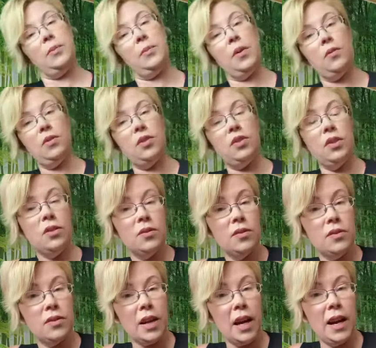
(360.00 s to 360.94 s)
about
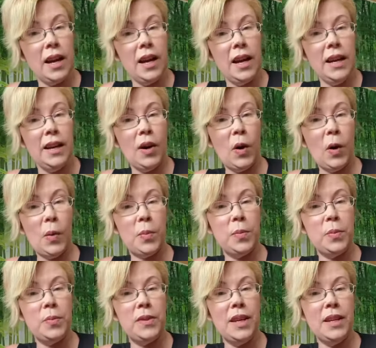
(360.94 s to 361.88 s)
shoes. I
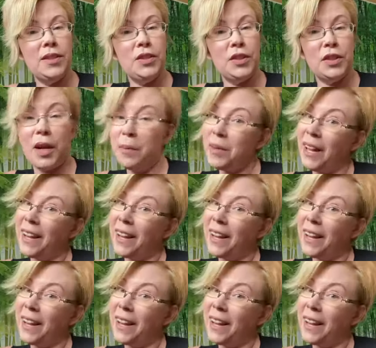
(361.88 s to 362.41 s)
hope that you're coming